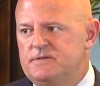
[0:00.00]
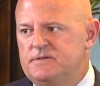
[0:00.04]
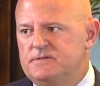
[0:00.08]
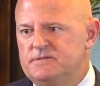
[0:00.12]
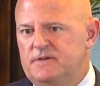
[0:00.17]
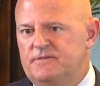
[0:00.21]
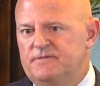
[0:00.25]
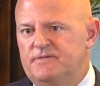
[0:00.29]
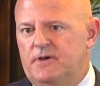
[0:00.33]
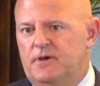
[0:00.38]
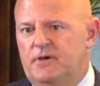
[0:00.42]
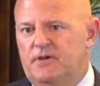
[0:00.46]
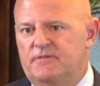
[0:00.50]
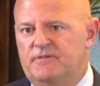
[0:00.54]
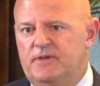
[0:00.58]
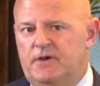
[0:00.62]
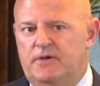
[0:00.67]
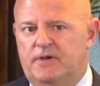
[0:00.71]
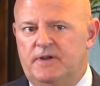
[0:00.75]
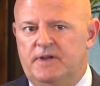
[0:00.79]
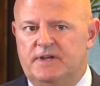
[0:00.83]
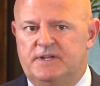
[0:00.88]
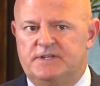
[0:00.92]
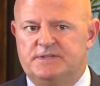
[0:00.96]
So very,
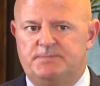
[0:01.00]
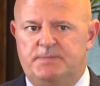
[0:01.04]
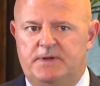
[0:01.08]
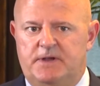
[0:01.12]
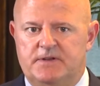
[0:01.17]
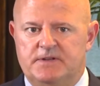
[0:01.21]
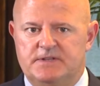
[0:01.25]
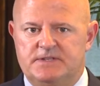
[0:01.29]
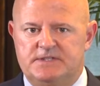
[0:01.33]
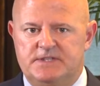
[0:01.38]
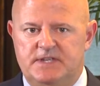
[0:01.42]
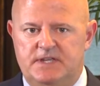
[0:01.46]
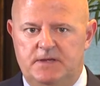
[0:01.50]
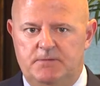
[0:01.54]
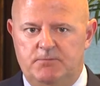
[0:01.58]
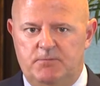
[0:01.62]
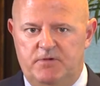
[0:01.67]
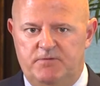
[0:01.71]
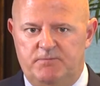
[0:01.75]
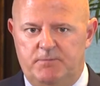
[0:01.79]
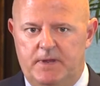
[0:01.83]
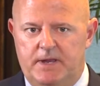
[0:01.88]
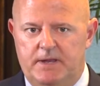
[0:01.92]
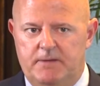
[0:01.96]
very experienced team
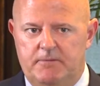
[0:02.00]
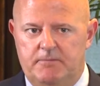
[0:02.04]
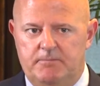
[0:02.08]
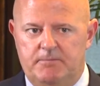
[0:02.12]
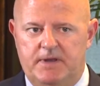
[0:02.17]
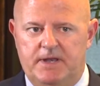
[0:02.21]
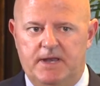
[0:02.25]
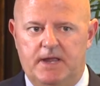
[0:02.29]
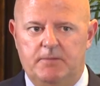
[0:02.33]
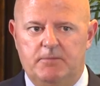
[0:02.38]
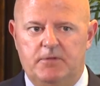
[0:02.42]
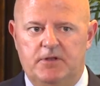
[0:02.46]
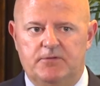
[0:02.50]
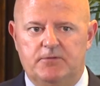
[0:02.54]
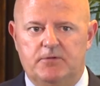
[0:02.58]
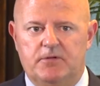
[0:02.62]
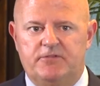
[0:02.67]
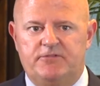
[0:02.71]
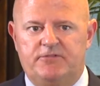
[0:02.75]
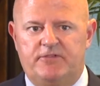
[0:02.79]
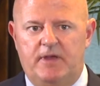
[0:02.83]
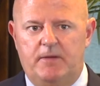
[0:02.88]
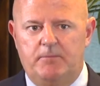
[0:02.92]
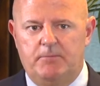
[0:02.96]
we've been able to
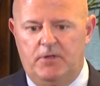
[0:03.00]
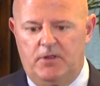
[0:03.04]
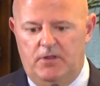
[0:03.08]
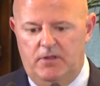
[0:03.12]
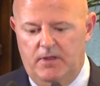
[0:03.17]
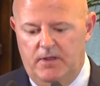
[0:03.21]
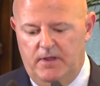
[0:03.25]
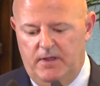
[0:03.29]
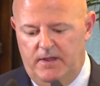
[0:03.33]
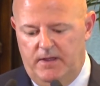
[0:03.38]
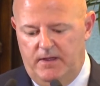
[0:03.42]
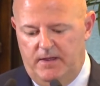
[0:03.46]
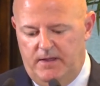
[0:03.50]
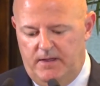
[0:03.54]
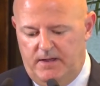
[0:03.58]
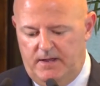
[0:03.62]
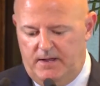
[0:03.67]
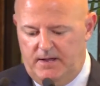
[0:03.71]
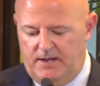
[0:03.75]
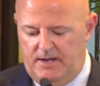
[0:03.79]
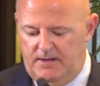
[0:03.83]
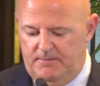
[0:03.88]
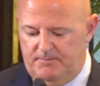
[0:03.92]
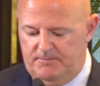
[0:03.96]
assemble
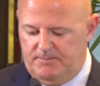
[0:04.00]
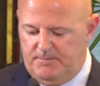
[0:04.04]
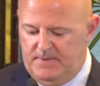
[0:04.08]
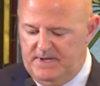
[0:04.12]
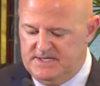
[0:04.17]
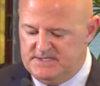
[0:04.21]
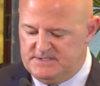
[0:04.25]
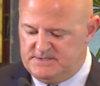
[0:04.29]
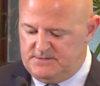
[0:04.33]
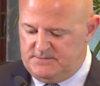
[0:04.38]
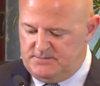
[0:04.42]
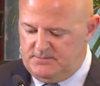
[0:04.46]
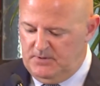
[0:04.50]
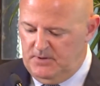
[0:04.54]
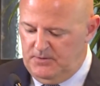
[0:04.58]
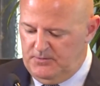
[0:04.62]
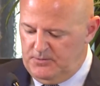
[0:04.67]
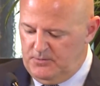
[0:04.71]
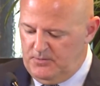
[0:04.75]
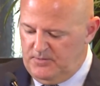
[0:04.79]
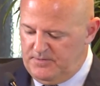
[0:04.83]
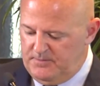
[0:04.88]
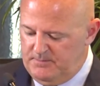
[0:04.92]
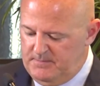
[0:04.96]
based throughout
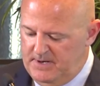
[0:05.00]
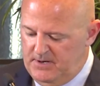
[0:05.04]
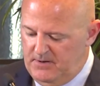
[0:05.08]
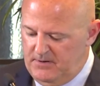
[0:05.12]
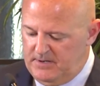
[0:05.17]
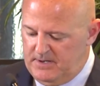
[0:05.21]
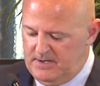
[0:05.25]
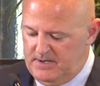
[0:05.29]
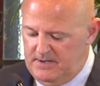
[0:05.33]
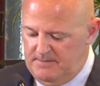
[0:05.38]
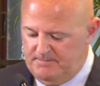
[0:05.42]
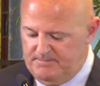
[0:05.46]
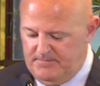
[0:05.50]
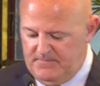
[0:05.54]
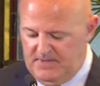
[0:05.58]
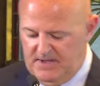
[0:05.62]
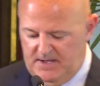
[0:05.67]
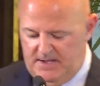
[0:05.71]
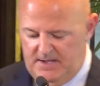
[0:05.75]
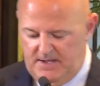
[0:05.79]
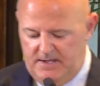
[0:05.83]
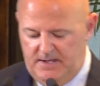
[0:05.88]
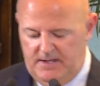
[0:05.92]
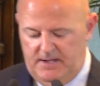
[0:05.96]
North America.
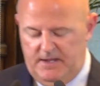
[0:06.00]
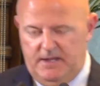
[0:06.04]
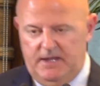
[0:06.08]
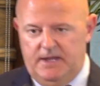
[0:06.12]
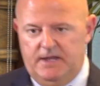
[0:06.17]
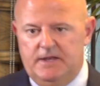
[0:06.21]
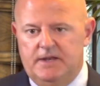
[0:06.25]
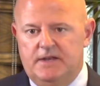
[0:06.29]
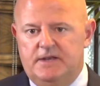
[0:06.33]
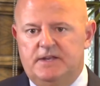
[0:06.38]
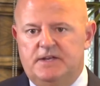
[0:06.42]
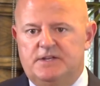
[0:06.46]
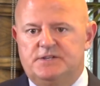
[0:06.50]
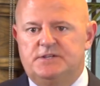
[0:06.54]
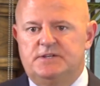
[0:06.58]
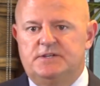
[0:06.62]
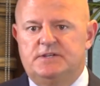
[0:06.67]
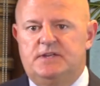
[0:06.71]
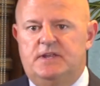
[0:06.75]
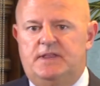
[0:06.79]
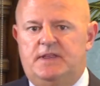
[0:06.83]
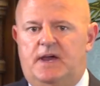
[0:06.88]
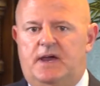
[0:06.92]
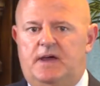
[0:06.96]
In addition
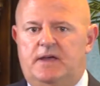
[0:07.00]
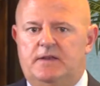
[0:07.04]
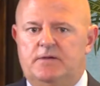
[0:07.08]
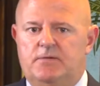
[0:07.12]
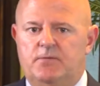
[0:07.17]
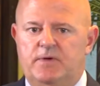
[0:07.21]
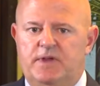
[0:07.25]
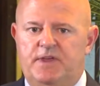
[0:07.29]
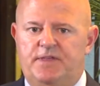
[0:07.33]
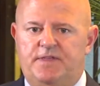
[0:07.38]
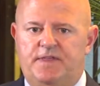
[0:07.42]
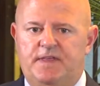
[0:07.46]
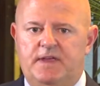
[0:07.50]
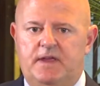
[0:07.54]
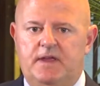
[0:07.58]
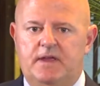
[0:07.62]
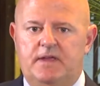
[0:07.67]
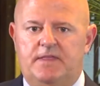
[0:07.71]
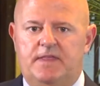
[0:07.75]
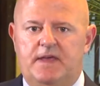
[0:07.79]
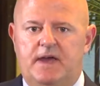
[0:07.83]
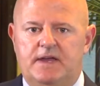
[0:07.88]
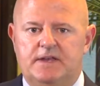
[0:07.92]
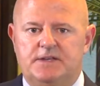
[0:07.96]
to that, and we think
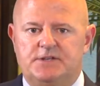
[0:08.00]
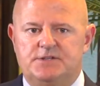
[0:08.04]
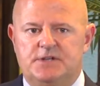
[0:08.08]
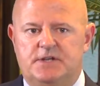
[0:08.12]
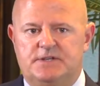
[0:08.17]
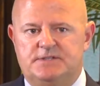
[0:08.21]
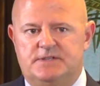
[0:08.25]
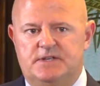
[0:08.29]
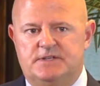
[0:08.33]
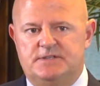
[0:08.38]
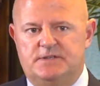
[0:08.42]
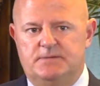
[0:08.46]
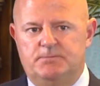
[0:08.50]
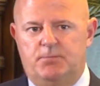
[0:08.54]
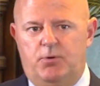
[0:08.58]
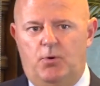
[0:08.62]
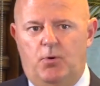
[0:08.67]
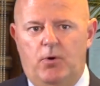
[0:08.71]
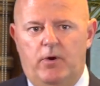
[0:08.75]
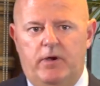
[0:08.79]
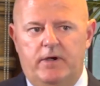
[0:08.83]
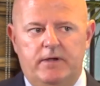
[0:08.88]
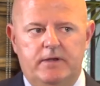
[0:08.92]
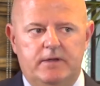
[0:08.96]
that just as
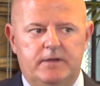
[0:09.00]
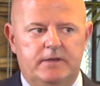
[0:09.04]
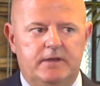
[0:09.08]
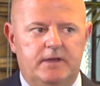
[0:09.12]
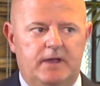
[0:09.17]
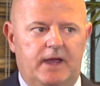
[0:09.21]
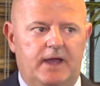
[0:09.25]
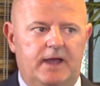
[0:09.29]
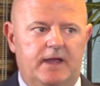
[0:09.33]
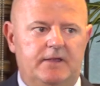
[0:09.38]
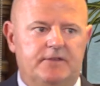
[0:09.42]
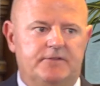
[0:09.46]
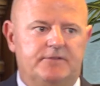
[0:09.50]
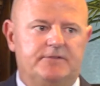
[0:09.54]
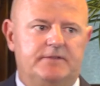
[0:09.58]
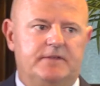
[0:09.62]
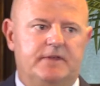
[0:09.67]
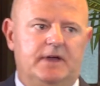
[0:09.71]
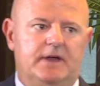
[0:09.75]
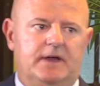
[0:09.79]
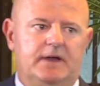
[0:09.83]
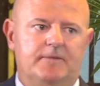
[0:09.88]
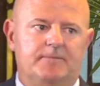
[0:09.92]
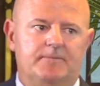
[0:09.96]
important as
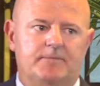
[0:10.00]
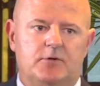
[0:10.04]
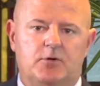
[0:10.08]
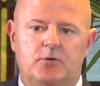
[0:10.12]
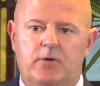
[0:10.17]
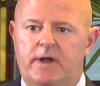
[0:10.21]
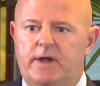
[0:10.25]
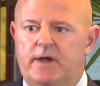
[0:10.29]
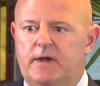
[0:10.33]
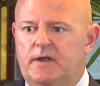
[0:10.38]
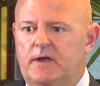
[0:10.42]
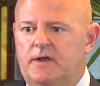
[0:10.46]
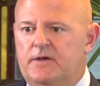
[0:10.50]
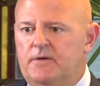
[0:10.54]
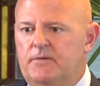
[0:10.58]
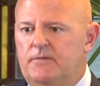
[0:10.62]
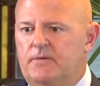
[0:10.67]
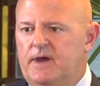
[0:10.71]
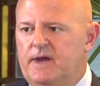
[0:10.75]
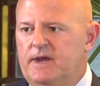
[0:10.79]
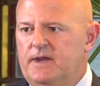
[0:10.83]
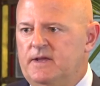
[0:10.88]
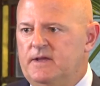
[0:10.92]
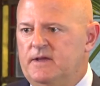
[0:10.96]
credit
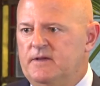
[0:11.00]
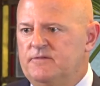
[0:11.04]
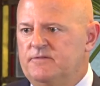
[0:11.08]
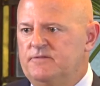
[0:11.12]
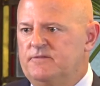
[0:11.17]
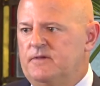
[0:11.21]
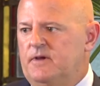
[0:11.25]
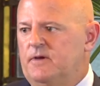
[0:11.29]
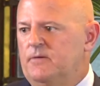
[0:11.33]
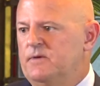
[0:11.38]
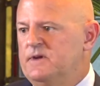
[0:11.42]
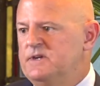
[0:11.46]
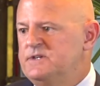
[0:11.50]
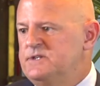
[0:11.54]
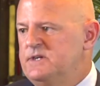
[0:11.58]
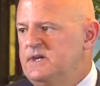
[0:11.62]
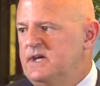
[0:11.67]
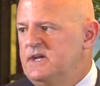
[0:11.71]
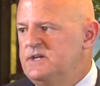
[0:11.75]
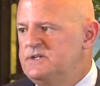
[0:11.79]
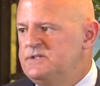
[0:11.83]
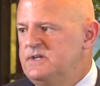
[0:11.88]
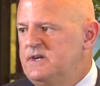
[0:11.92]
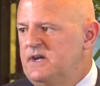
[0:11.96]
underwriting is
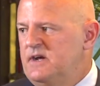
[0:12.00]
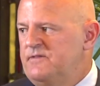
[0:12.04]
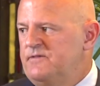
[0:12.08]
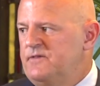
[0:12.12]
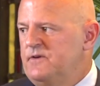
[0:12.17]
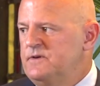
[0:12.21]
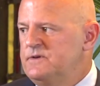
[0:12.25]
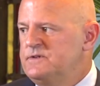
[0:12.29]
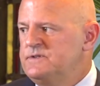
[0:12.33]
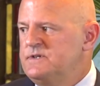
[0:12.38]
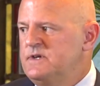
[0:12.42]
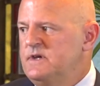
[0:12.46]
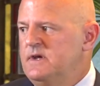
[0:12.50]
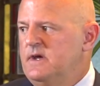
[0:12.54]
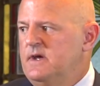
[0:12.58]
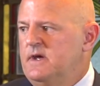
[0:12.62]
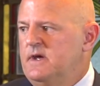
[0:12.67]
origination efforts.